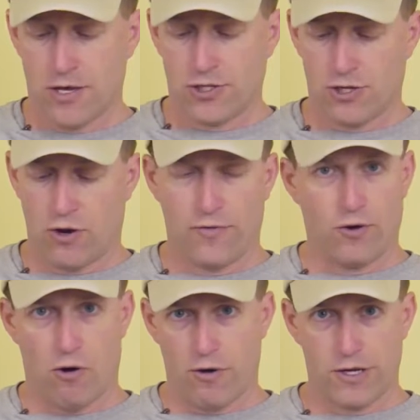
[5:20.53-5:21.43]
So if
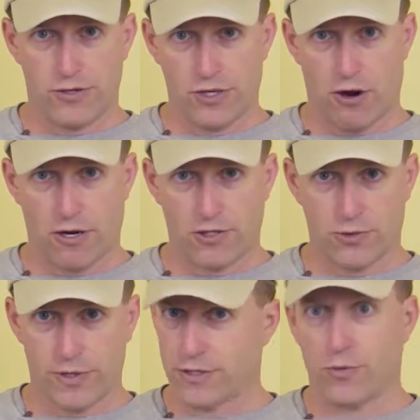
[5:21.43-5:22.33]
you're already using Arca
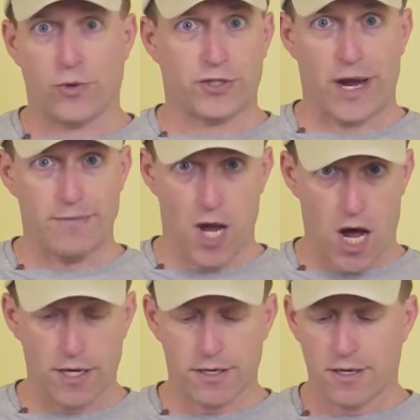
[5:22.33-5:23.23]
Swiss, which I'm
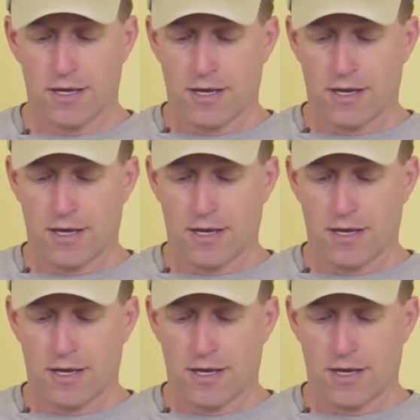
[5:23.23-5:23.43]
not,